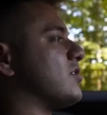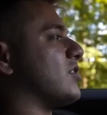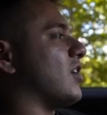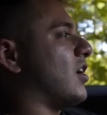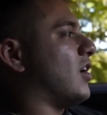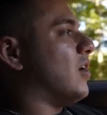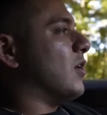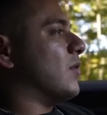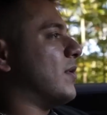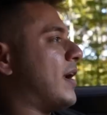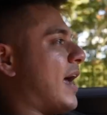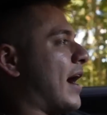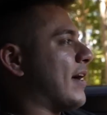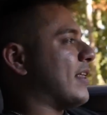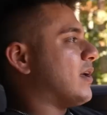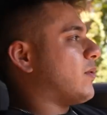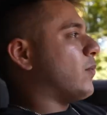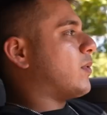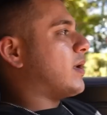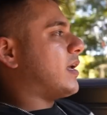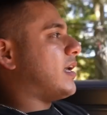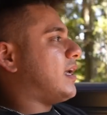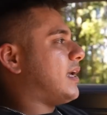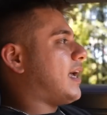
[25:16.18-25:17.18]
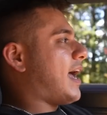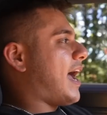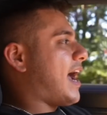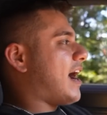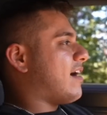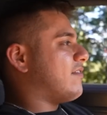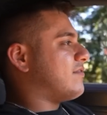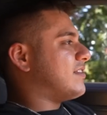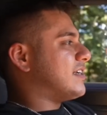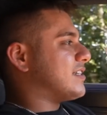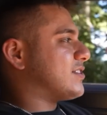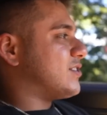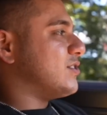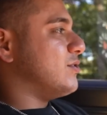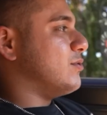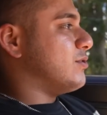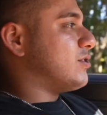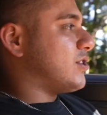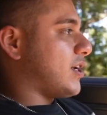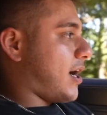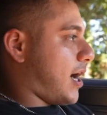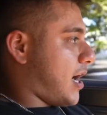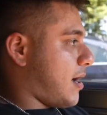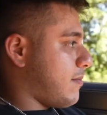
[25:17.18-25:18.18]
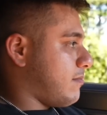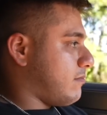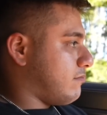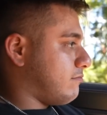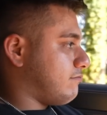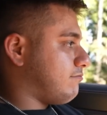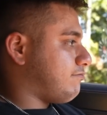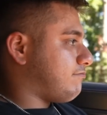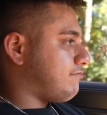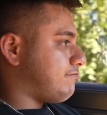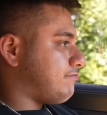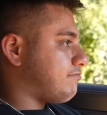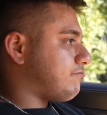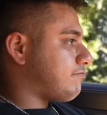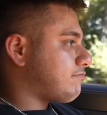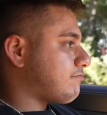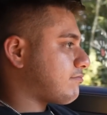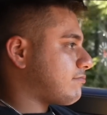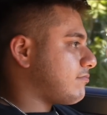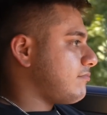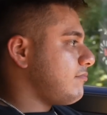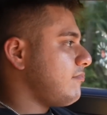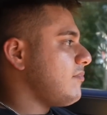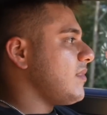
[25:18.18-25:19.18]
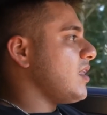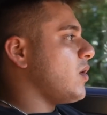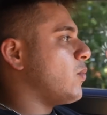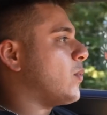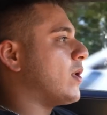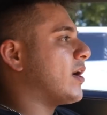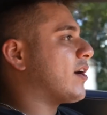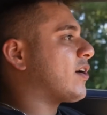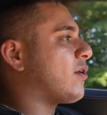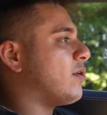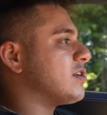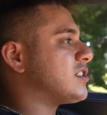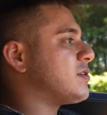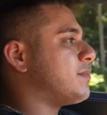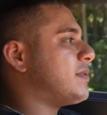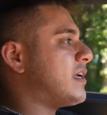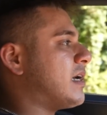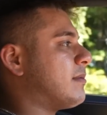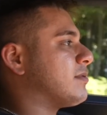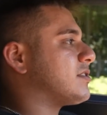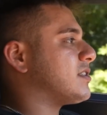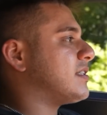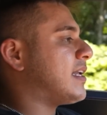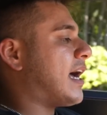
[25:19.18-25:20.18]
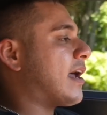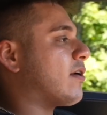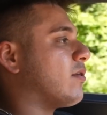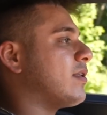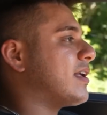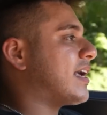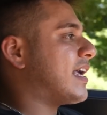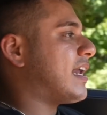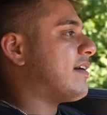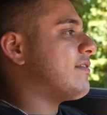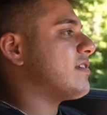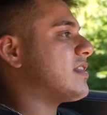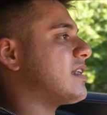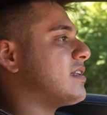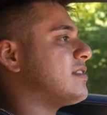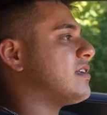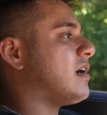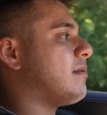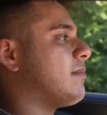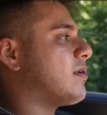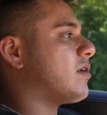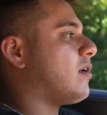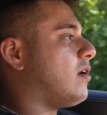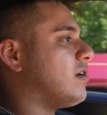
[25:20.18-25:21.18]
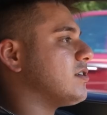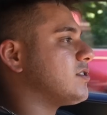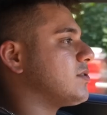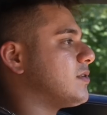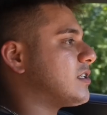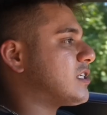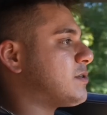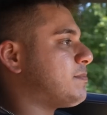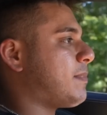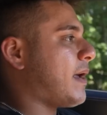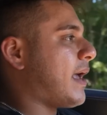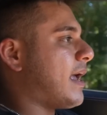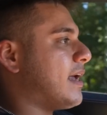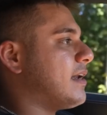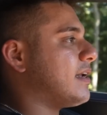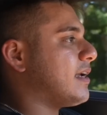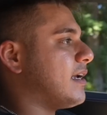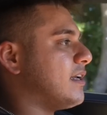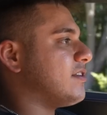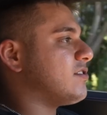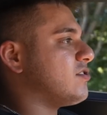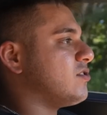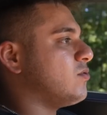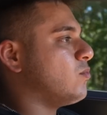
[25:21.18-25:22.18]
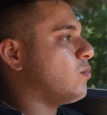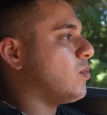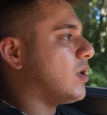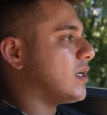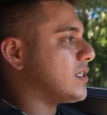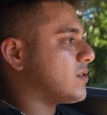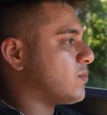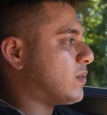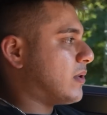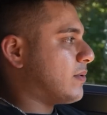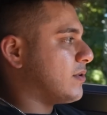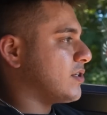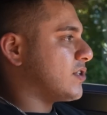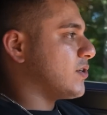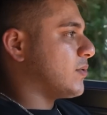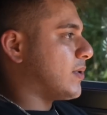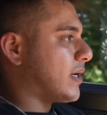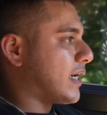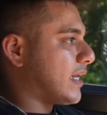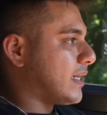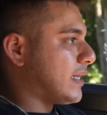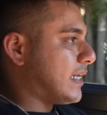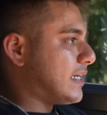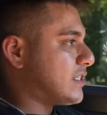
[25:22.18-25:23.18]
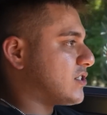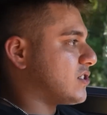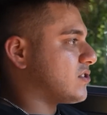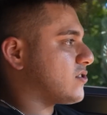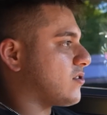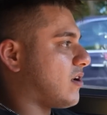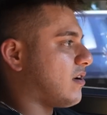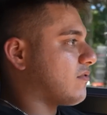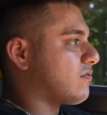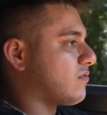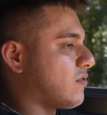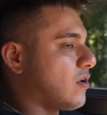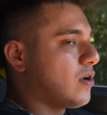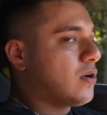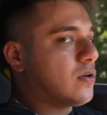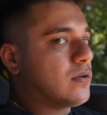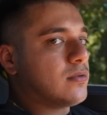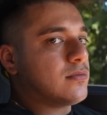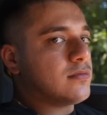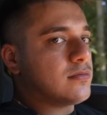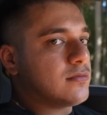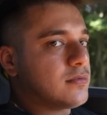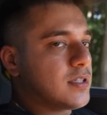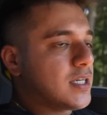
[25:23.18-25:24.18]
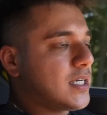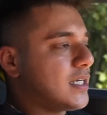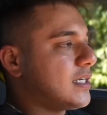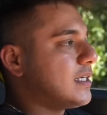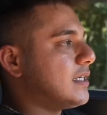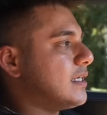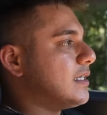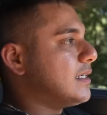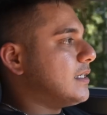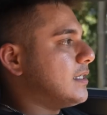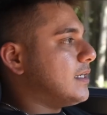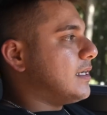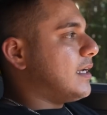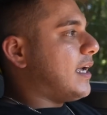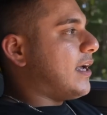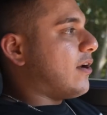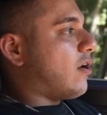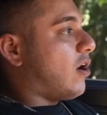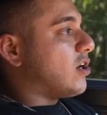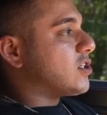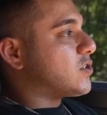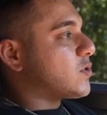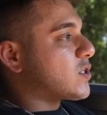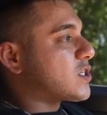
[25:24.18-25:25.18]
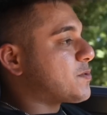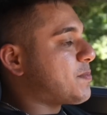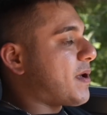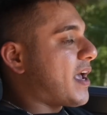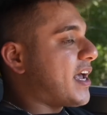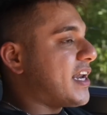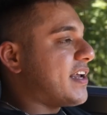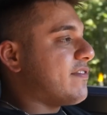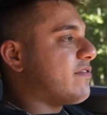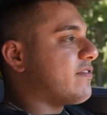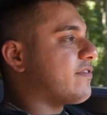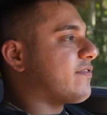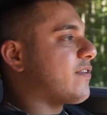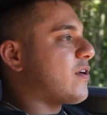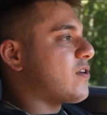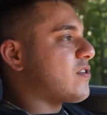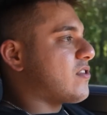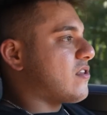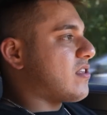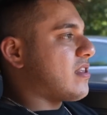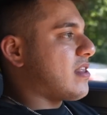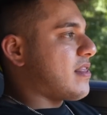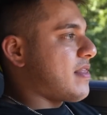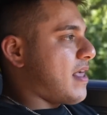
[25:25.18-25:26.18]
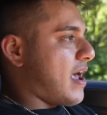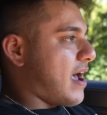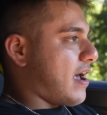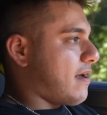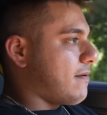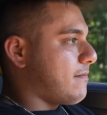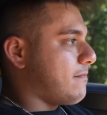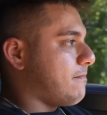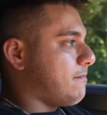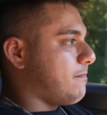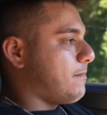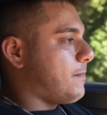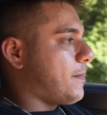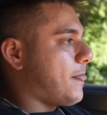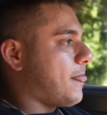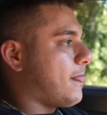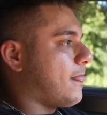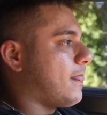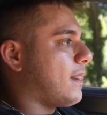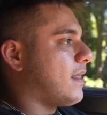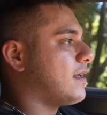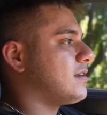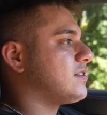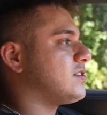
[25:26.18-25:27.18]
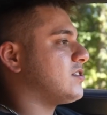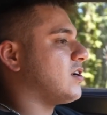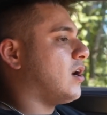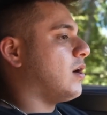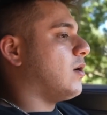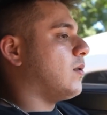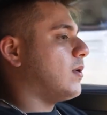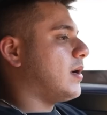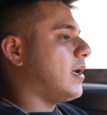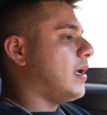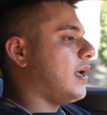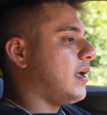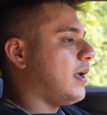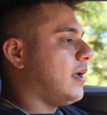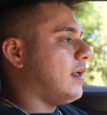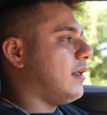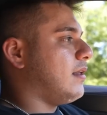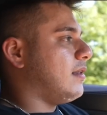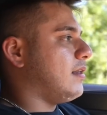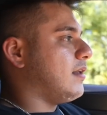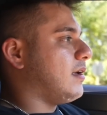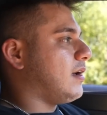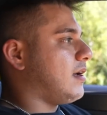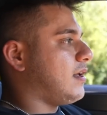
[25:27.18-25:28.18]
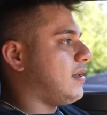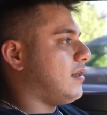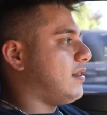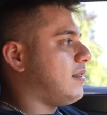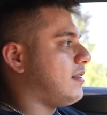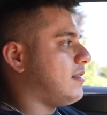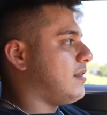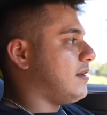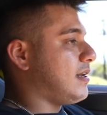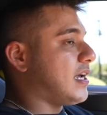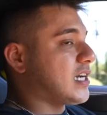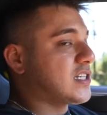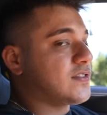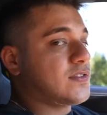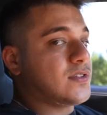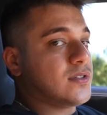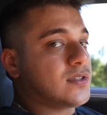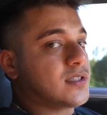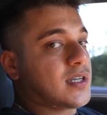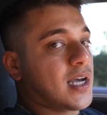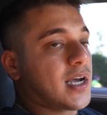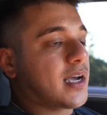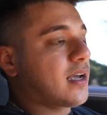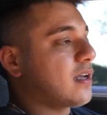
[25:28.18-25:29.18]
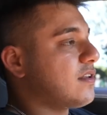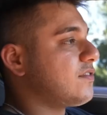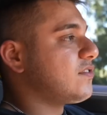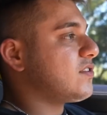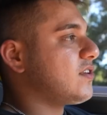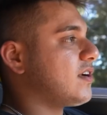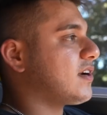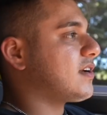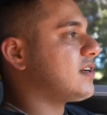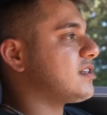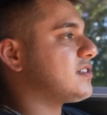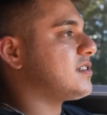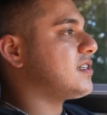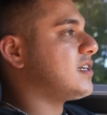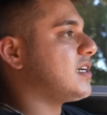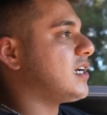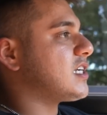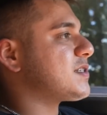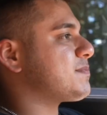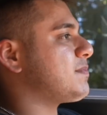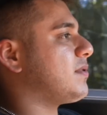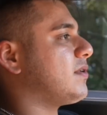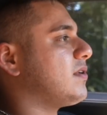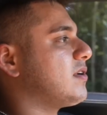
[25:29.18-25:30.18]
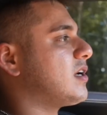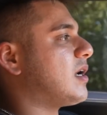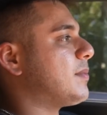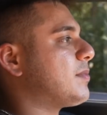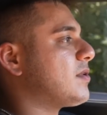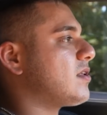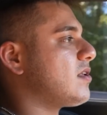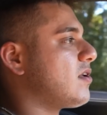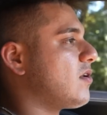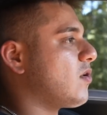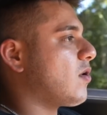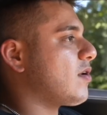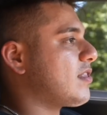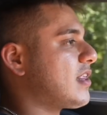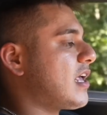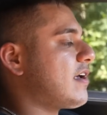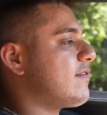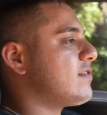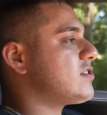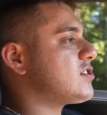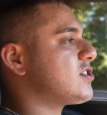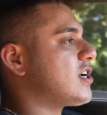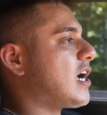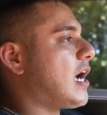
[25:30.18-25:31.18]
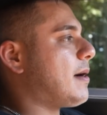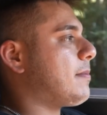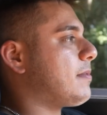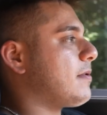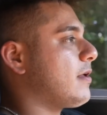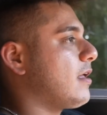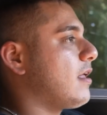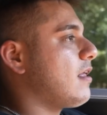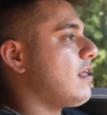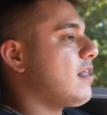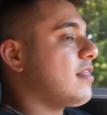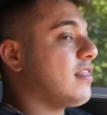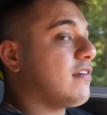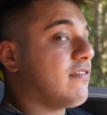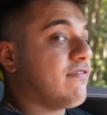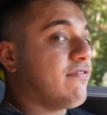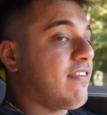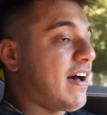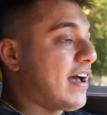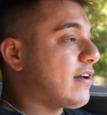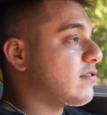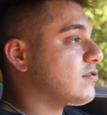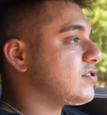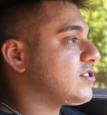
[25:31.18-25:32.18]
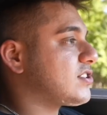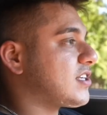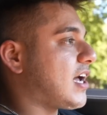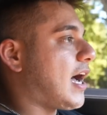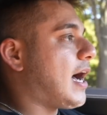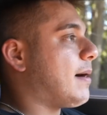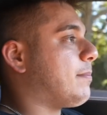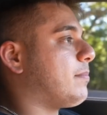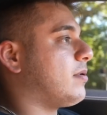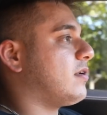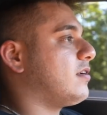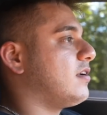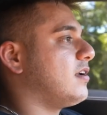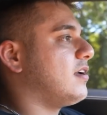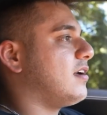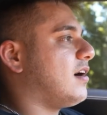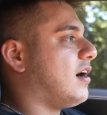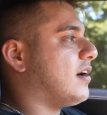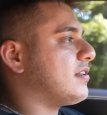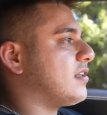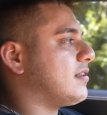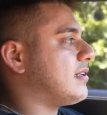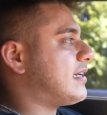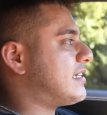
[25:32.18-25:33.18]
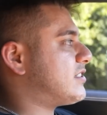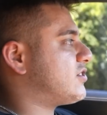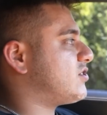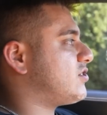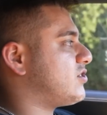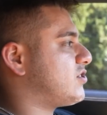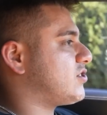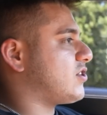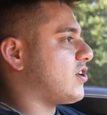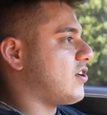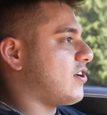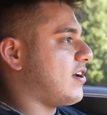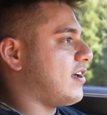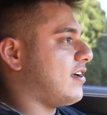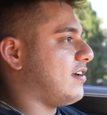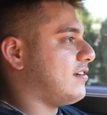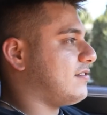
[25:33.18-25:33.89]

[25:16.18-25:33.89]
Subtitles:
So now that we have this new shop, we are going to be able to not only get everything done, but also expand into what we were doing at Legends Off-Road. And also expand even further than that. So in the next few seconds, you're gonna see us pulling up to the North Haven shop, the final stop on the Legends journey.